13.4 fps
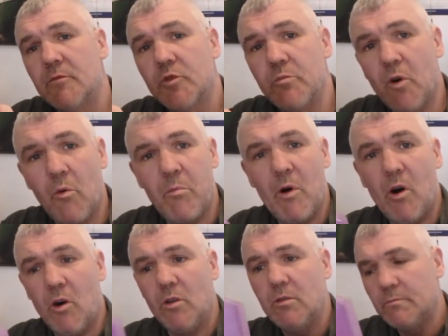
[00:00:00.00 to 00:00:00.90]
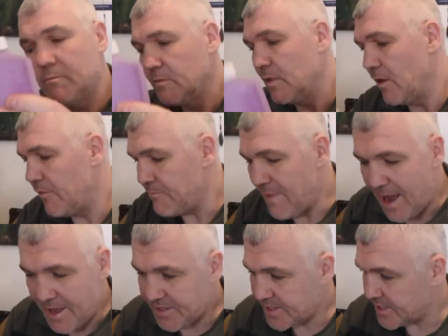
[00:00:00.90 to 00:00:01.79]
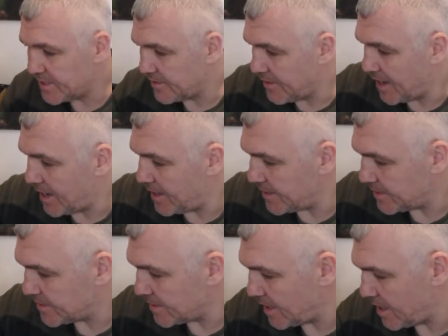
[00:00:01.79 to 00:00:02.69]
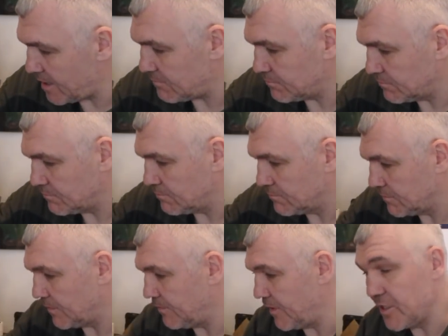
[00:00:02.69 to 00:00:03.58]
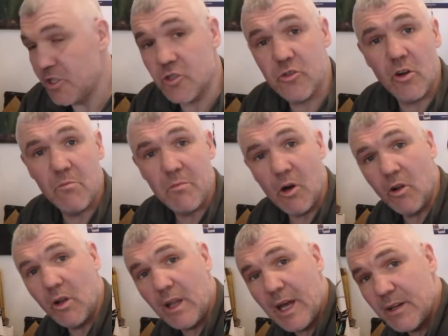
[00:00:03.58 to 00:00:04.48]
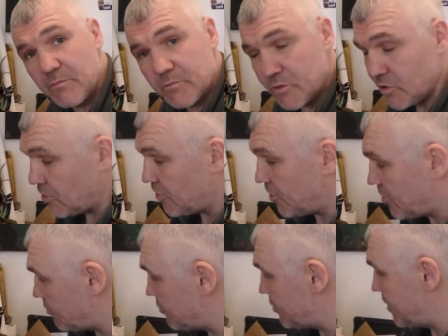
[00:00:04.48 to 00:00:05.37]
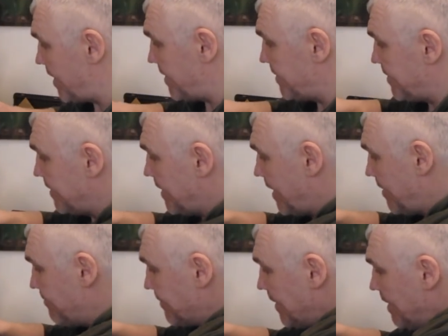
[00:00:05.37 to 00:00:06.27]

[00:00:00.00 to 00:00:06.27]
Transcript: Small bottle of meths. That is a very strong bottle. That it's not going to crush or anything. That.